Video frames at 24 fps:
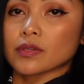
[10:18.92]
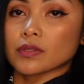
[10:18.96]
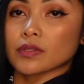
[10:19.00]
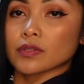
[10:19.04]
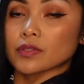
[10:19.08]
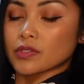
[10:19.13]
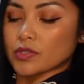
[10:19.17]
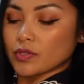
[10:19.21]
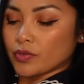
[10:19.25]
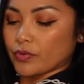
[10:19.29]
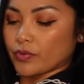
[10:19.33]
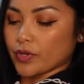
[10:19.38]

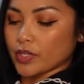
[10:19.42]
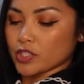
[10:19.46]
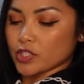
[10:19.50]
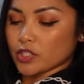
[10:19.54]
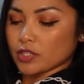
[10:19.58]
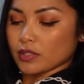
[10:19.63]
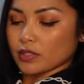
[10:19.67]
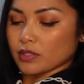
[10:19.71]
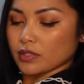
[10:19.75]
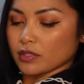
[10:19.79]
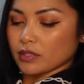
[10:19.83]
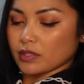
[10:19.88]
So
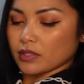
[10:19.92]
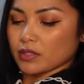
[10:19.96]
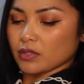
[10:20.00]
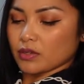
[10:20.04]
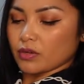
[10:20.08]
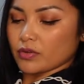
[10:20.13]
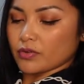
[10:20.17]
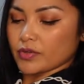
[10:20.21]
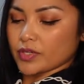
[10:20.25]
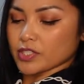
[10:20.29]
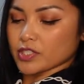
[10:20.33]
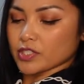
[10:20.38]
original
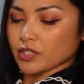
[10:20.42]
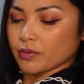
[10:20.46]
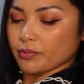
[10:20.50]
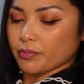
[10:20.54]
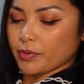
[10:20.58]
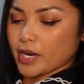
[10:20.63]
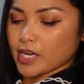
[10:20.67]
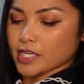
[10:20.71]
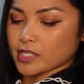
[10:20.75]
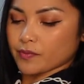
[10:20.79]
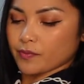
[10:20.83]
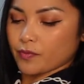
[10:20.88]

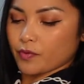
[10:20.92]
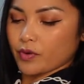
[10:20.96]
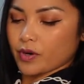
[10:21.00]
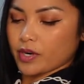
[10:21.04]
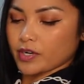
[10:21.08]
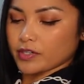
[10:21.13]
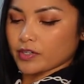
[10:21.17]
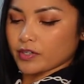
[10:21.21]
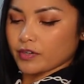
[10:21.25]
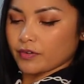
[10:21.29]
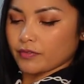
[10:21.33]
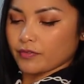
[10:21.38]
price
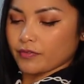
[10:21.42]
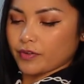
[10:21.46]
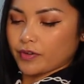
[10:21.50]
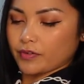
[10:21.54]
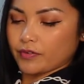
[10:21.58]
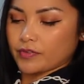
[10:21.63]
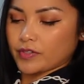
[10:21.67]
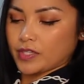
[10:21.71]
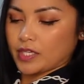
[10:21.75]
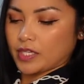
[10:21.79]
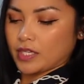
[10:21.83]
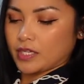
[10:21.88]

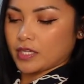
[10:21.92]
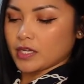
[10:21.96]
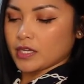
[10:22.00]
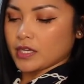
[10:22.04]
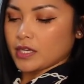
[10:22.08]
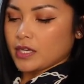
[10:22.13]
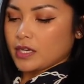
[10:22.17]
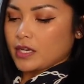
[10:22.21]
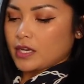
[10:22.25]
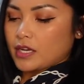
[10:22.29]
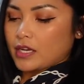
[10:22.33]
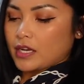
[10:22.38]
$450,
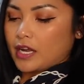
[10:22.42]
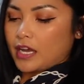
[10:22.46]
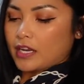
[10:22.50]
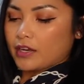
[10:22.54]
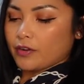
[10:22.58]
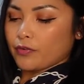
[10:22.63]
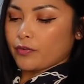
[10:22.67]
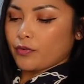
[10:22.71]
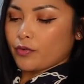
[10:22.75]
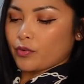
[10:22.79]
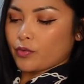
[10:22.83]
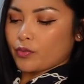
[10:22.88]
got
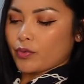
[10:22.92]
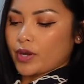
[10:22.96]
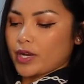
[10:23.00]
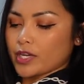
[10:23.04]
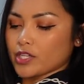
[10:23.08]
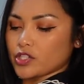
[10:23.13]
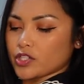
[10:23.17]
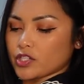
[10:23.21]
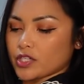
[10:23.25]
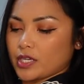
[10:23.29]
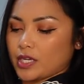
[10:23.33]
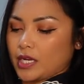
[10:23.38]
it for
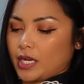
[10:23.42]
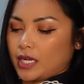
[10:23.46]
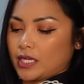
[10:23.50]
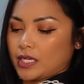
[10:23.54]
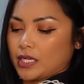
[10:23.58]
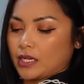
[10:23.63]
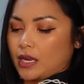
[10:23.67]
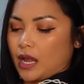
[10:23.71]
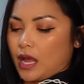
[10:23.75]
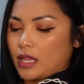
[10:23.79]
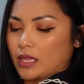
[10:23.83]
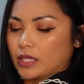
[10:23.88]

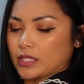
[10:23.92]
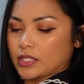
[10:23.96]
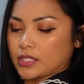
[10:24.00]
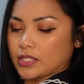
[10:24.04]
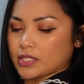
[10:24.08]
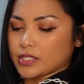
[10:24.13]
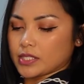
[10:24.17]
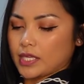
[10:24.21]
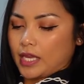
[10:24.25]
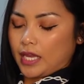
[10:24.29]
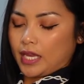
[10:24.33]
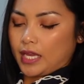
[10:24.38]

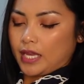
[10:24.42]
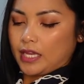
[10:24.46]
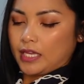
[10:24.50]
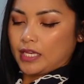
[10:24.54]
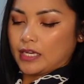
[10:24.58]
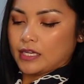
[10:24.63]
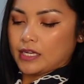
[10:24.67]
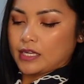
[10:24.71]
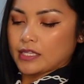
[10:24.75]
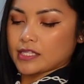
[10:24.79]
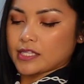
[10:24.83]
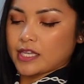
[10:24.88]
$180,
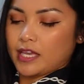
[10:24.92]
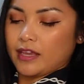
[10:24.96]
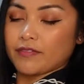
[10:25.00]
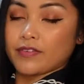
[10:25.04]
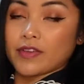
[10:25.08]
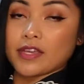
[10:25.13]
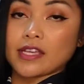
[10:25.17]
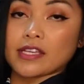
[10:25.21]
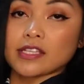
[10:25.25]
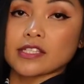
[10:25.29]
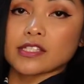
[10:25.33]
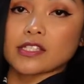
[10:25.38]
and a
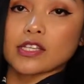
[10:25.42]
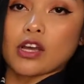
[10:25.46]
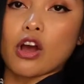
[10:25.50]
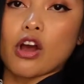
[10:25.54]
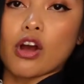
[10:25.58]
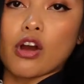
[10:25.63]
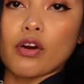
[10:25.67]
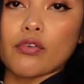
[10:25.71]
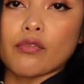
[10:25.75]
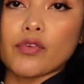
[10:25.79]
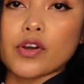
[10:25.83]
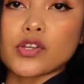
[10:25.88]
savings
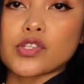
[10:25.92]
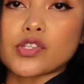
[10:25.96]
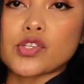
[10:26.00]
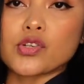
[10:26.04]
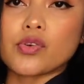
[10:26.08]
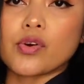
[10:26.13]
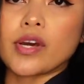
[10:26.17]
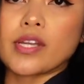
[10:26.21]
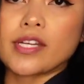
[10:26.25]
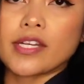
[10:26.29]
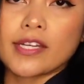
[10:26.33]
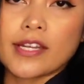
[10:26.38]
of
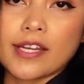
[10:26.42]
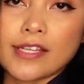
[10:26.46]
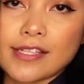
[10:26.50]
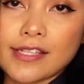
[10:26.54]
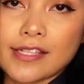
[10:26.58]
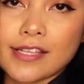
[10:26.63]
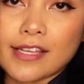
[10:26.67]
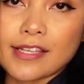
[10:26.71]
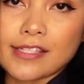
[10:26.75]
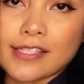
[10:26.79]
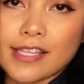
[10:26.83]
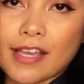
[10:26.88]

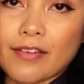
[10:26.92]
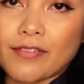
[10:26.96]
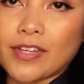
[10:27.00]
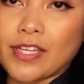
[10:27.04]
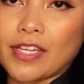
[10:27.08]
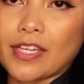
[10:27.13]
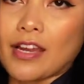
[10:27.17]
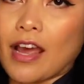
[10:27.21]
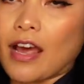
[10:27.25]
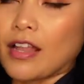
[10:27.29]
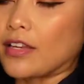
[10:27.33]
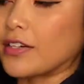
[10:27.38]

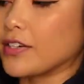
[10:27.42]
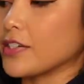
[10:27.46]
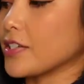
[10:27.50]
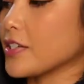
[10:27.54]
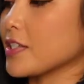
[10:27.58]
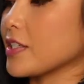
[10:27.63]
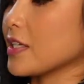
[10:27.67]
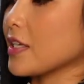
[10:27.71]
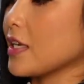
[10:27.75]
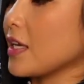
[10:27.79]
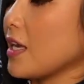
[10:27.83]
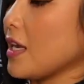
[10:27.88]

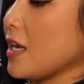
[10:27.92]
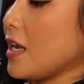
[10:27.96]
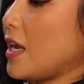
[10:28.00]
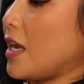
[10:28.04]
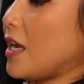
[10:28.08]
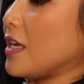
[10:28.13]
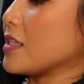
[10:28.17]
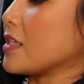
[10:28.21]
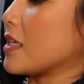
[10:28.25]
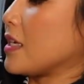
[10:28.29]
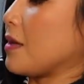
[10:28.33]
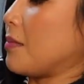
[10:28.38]
$270.
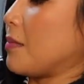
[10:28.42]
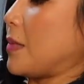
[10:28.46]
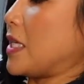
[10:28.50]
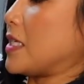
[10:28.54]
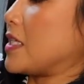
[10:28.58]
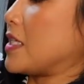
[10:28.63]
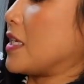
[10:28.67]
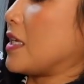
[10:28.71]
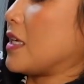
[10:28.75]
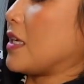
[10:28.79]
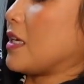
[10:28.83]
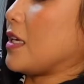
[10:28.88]
It's an
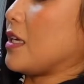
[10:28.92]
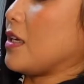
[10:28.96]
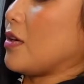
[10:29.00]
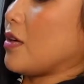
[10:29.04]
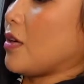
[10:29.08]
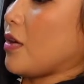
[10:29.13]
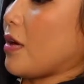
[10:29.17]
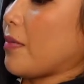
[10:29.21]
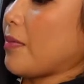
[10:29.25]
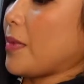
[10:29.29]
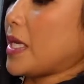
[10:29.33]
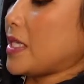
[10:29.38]
amazing, you know,
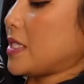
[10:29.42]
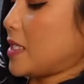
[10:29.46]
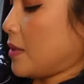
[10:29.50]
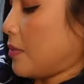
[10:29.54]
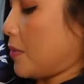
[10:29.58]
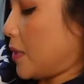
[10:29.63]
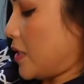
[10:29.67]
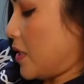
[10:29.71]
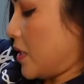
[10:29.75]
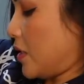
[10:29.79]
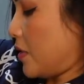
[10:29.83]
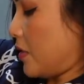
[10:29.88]
amazing
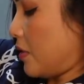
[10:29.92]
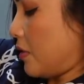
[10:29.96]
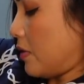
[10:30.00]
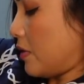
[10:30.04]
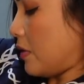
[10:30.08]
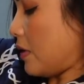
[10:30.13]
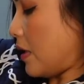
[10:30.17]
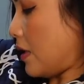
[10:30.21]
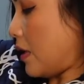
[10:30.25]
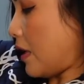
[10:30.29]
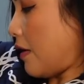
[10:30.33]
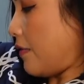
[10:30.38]
material.
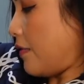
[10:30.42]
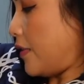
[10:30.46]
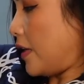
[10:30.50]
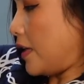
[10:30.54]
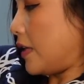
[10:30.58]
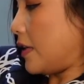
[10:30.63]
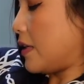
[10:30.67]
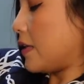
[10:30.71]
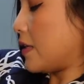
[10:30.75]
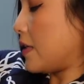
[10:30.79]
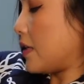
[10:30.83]
I love it.